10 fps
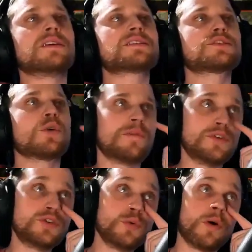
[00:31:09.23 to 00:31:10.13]
So if you
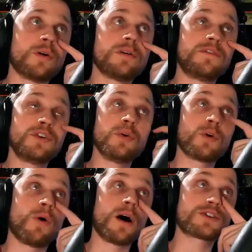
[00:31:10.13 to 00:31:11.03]
do want to
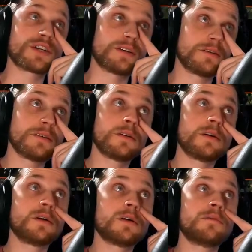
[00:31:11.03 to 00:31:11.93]
watch it,
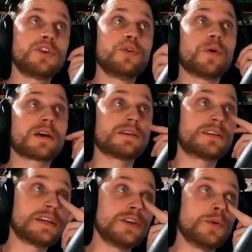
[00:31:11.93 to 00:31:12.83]
if you do want to
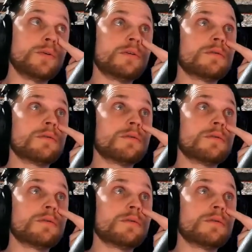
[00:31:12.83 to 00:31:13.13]
continue,